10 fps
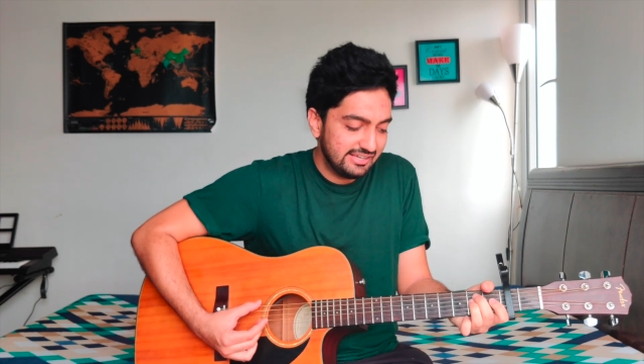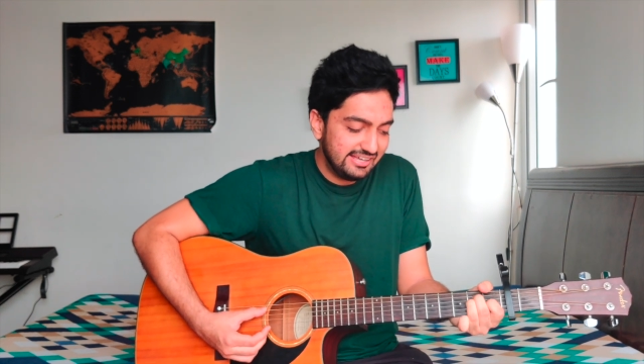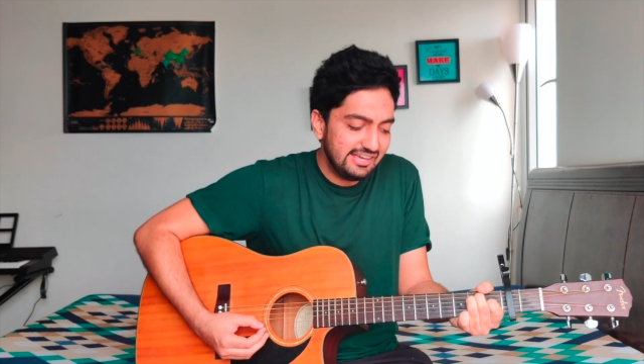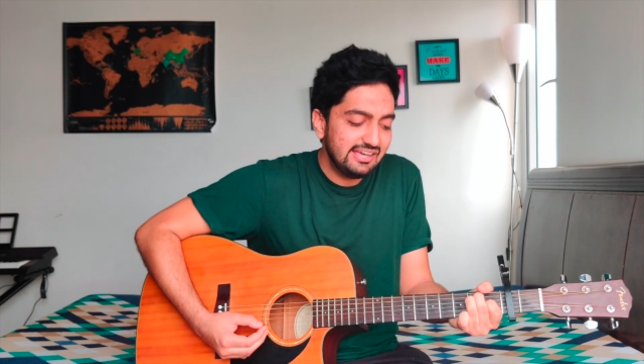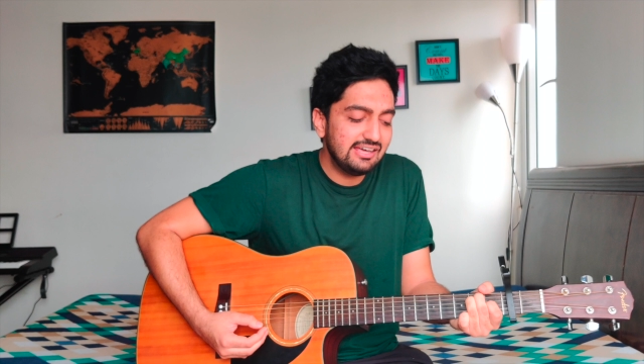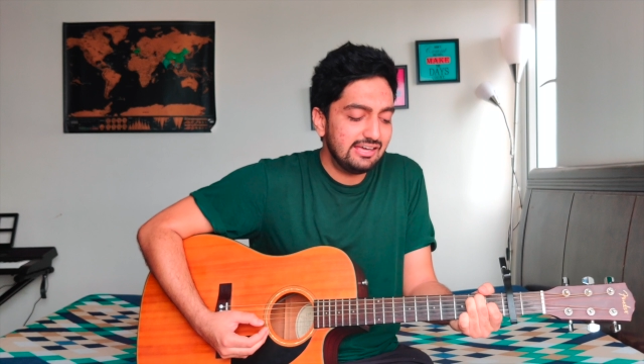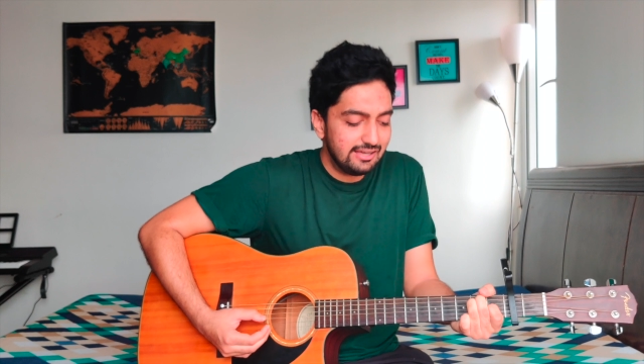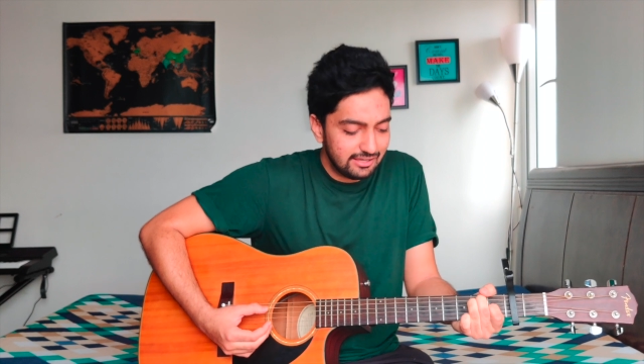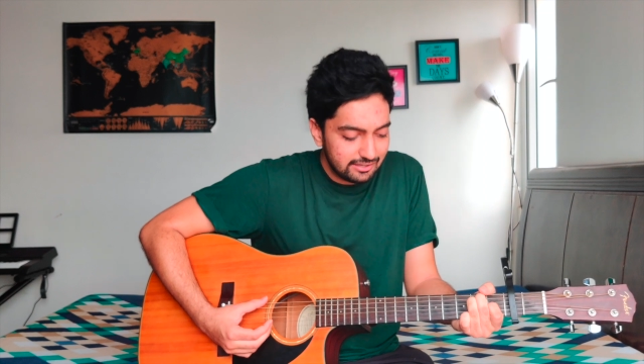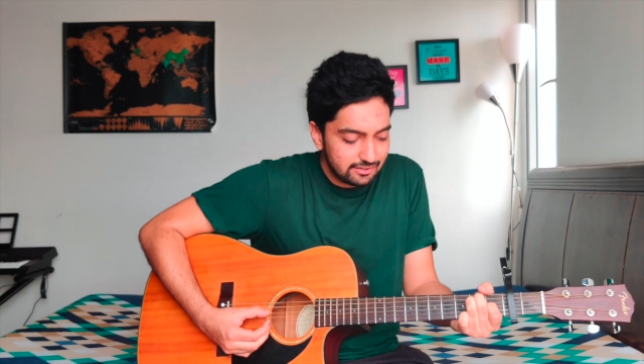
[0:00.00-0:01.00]
E,
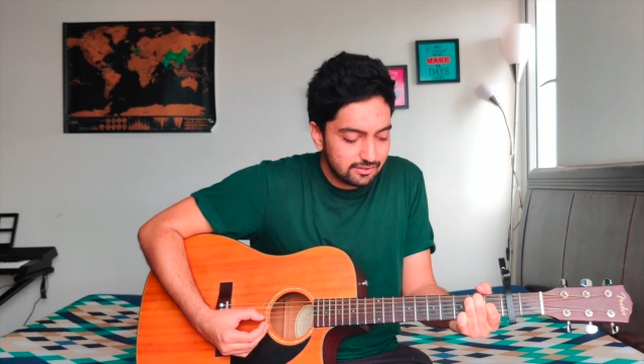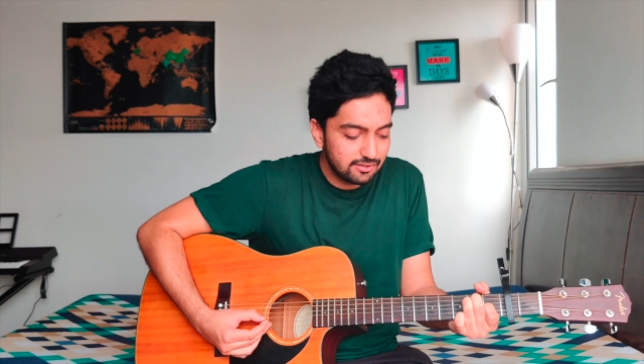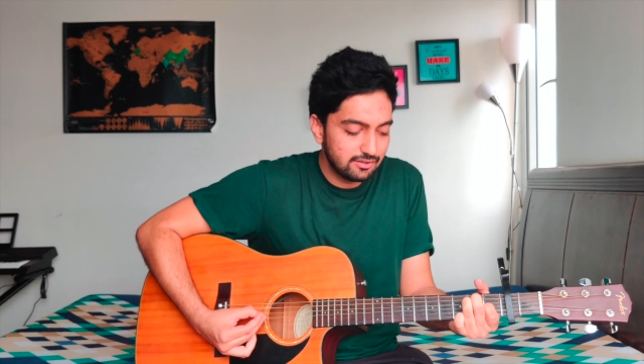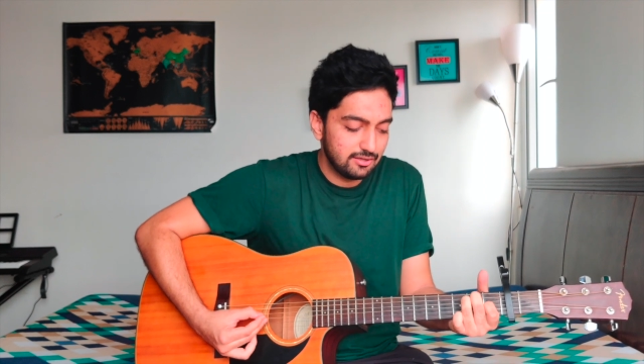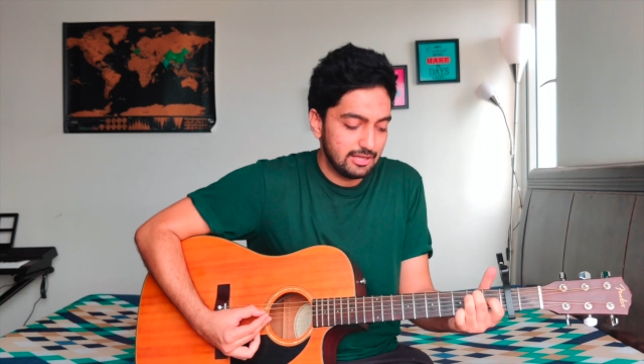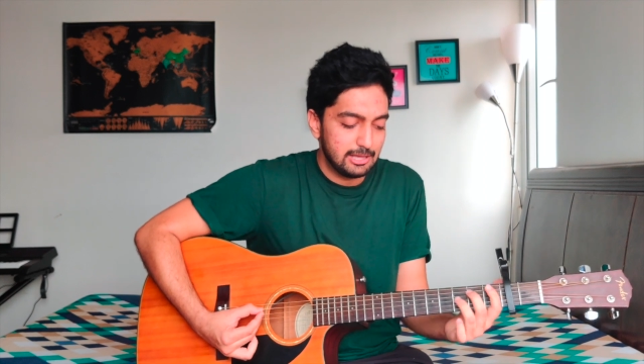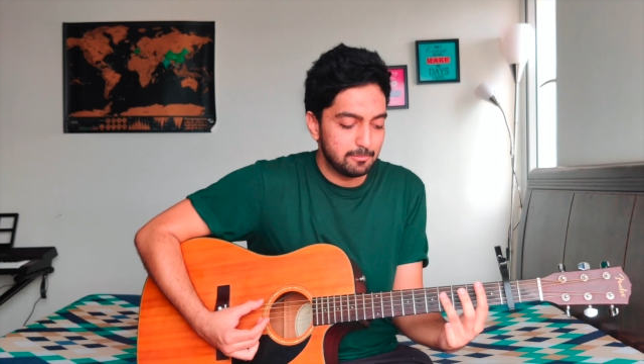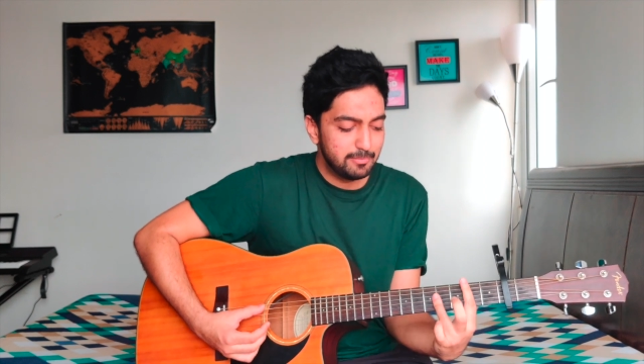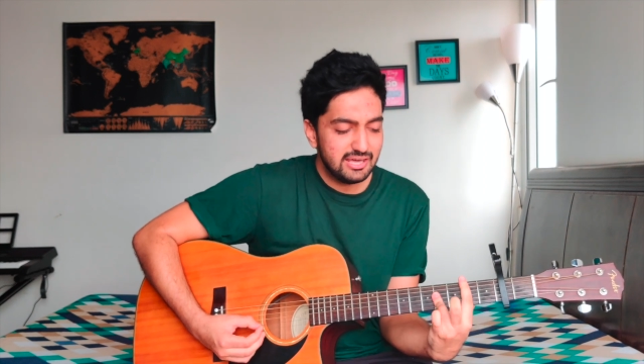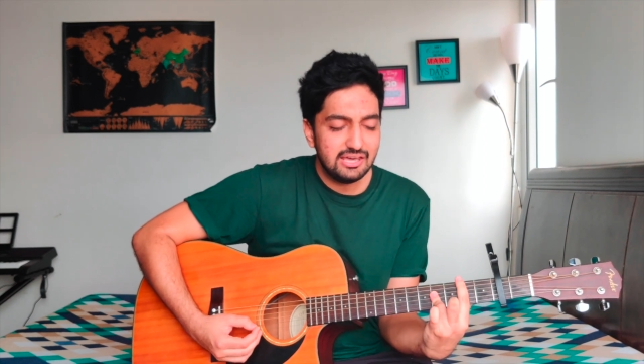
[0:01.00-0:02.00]
B.